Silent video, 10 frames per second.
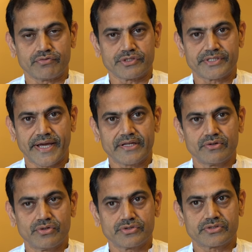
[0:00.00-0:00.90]
It was
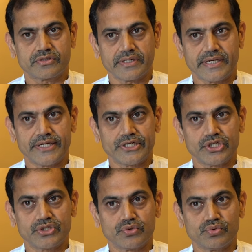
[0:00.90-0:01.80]
diagnosed
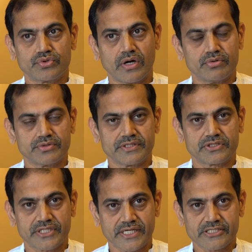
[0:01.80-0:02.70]
in
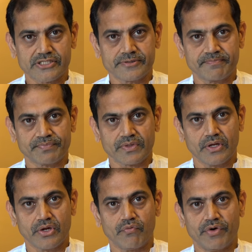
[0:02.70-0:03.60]
2006
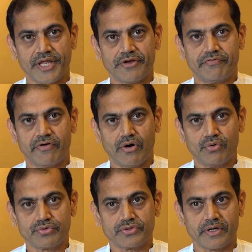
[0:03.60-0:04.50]
when I
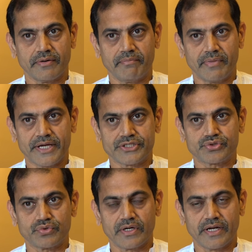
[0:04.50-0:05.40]
found my
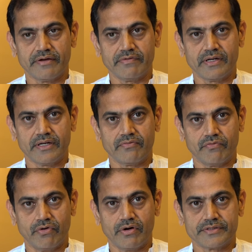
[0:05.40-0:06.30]
sugar level
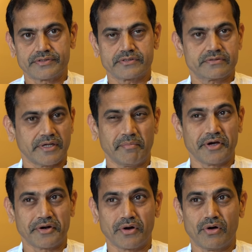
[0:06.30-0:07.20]
was
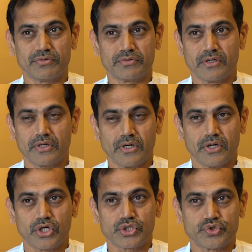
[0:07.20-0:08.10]
somewhere around
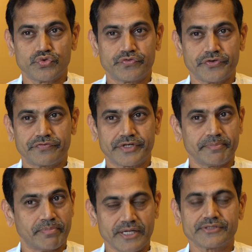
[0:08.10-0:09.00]

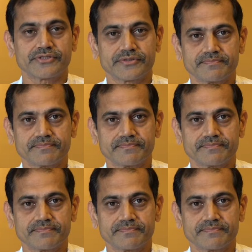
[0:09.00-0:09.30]
250 plus.